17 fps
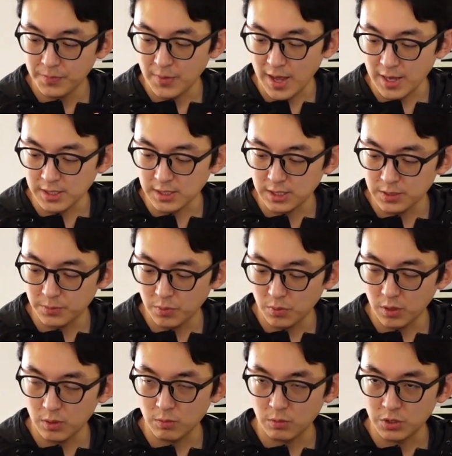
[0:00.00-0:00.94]
access
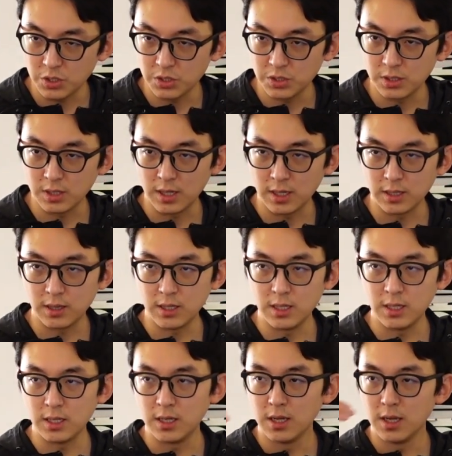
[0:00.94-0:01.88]
point, which is like
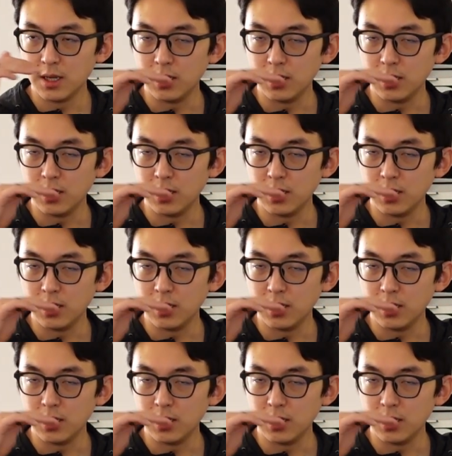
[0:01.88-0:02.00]
the